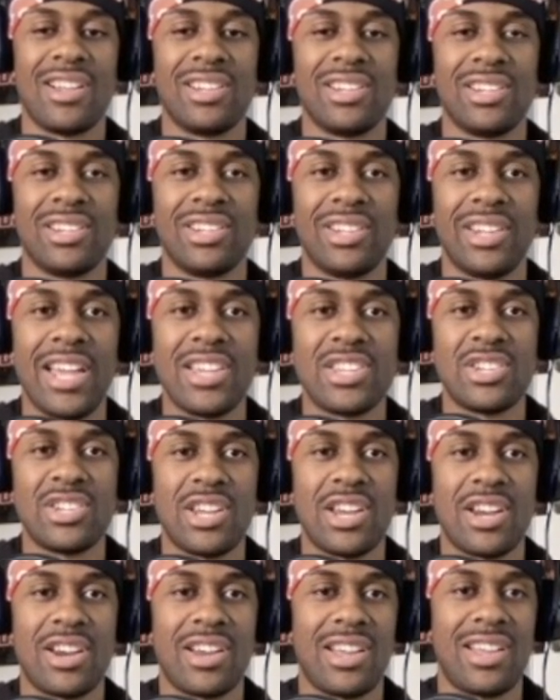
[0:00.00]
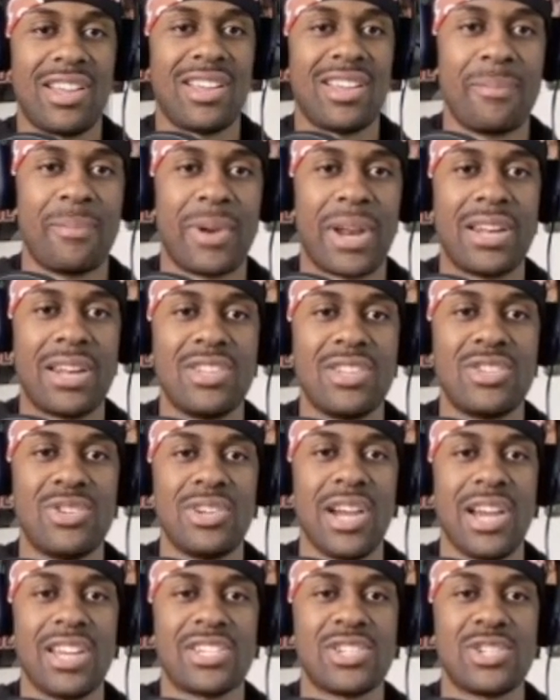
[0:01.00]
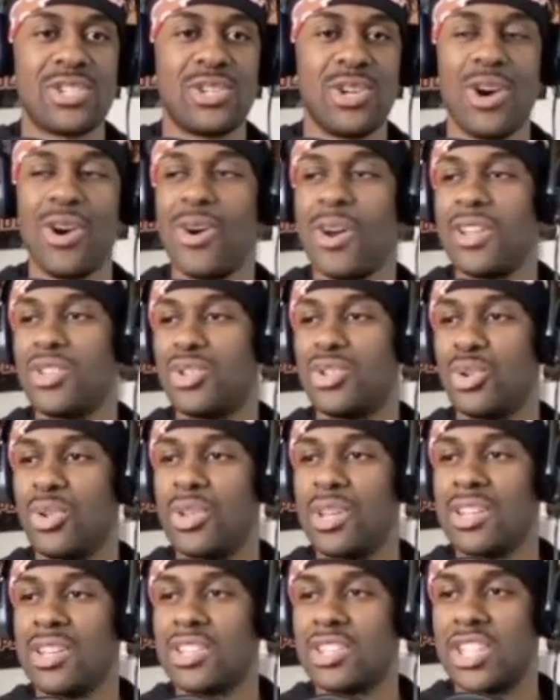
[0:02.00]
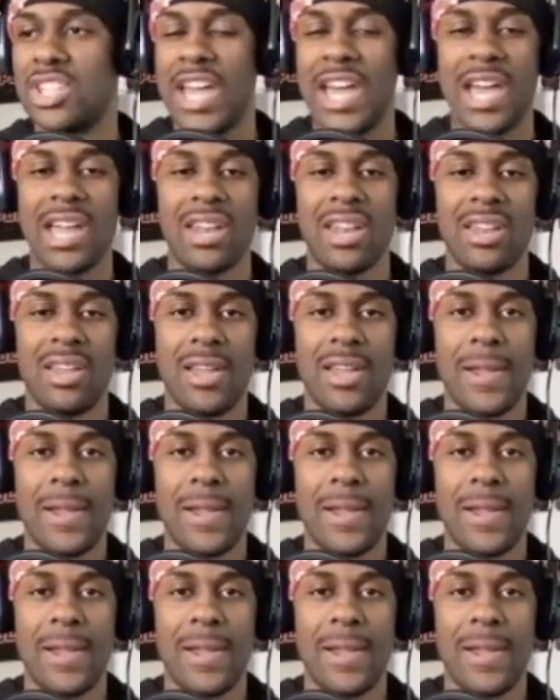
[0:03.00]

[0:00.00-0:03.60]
Legendary. But I need you guys to go in Julian's chat.